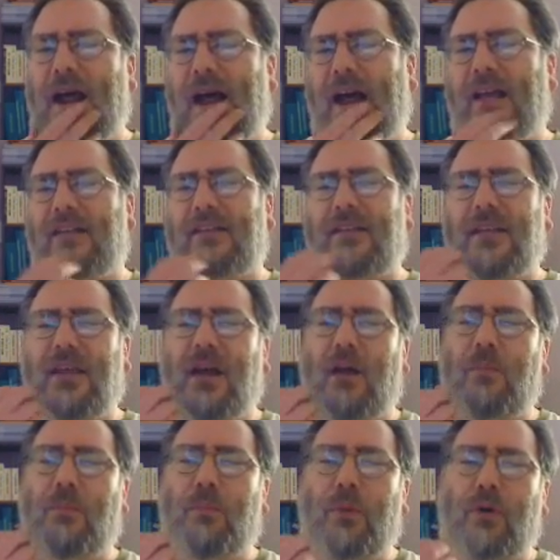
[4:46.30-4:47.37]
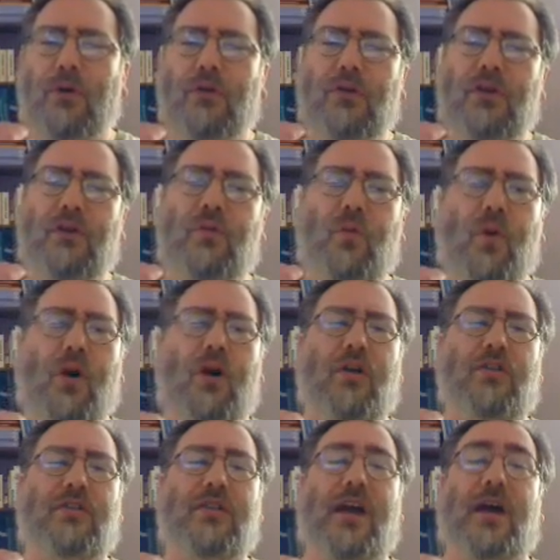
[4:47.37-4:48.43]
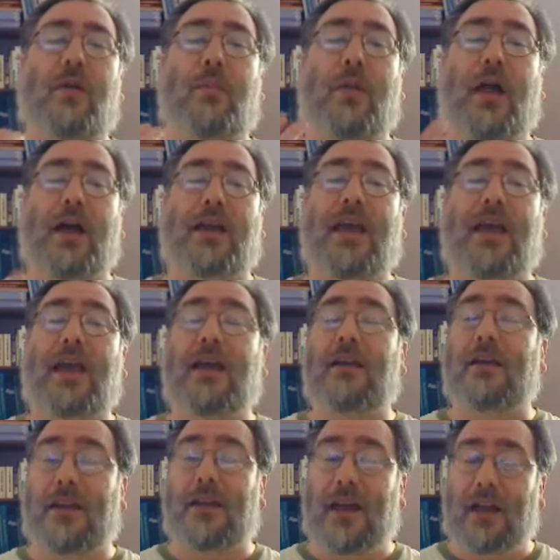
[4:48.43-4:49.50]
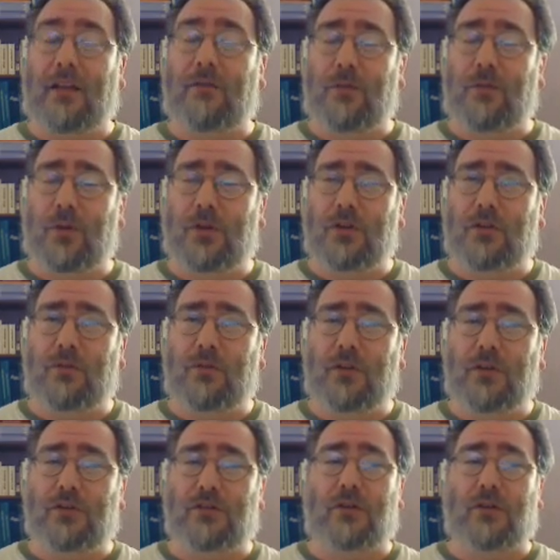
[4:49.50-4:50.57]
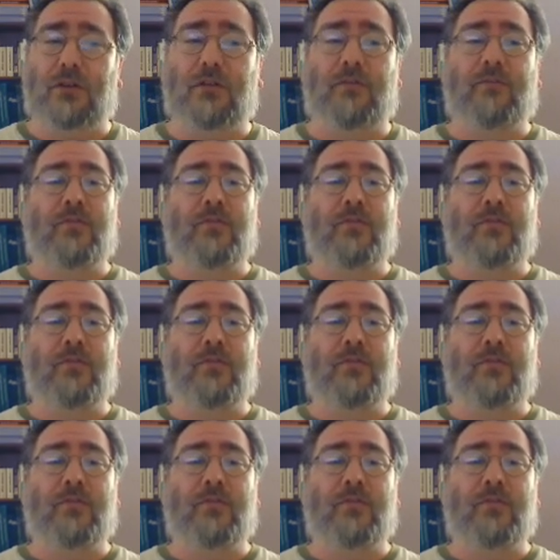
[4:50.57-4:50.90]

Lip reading: I see a Berlin Wall-style blockade in California's future.